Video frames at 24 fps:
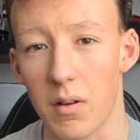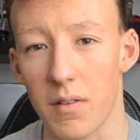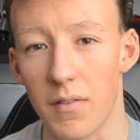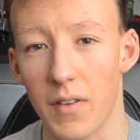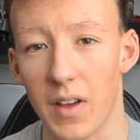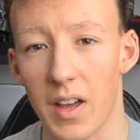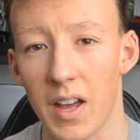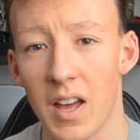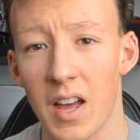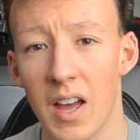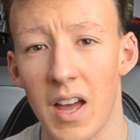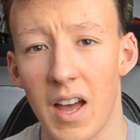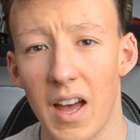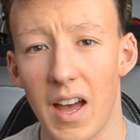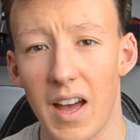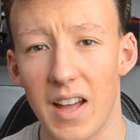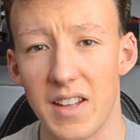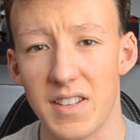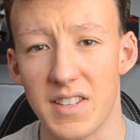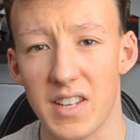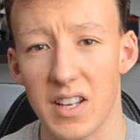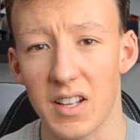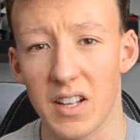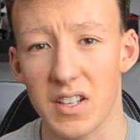with it
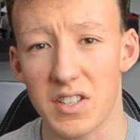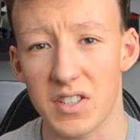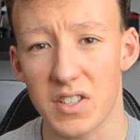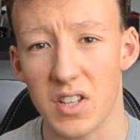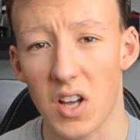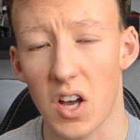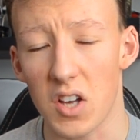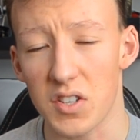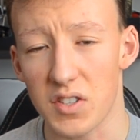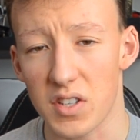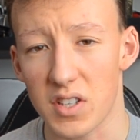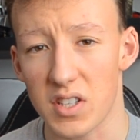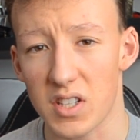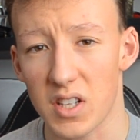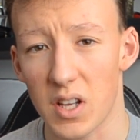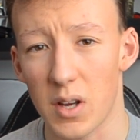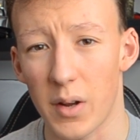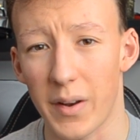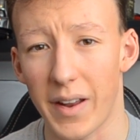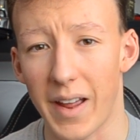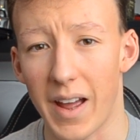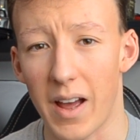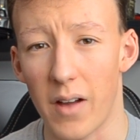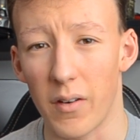until it starts to
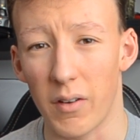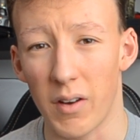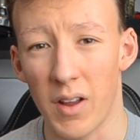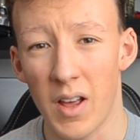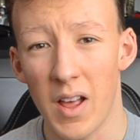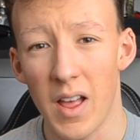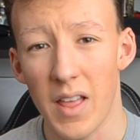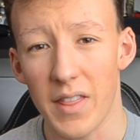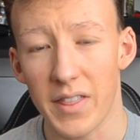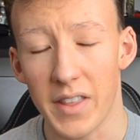slow down.